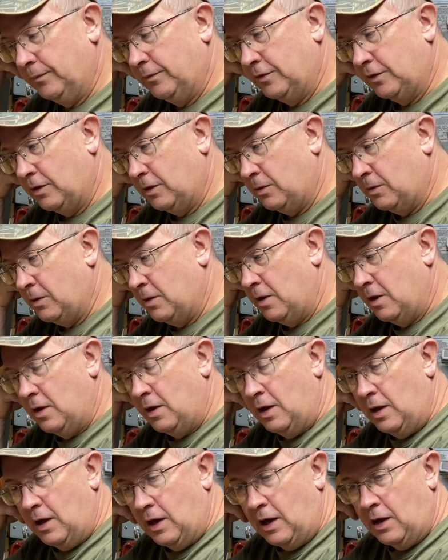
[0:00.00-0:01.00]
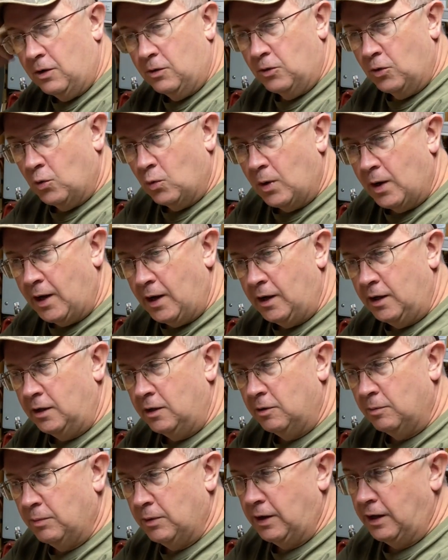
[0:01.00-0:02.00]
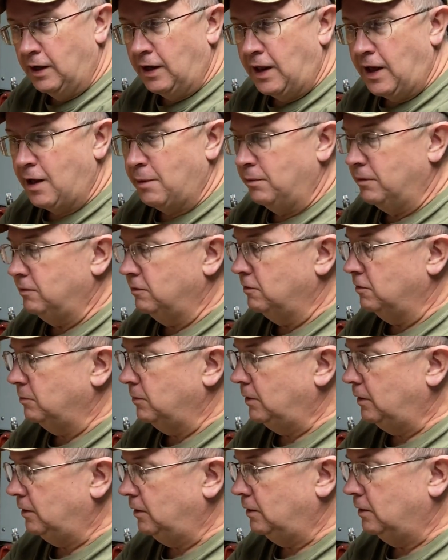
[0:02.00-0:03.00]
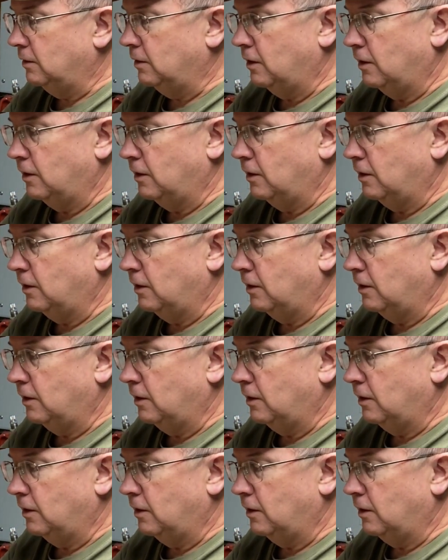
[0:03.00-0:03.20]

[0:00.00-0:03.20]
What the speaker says: So I don't know why, but it happens to me.